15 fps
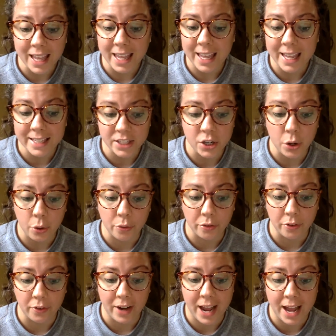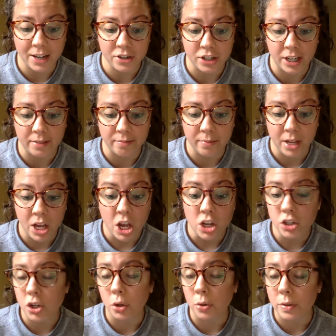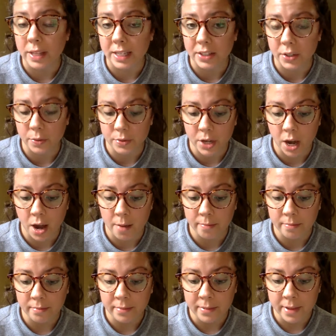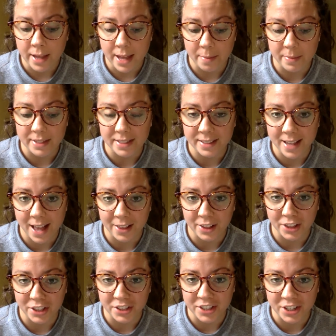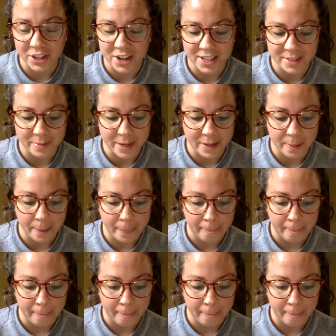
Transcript: It's an overreaction. Don't you think so, Tom? And Mrs. Allen looked at her husband.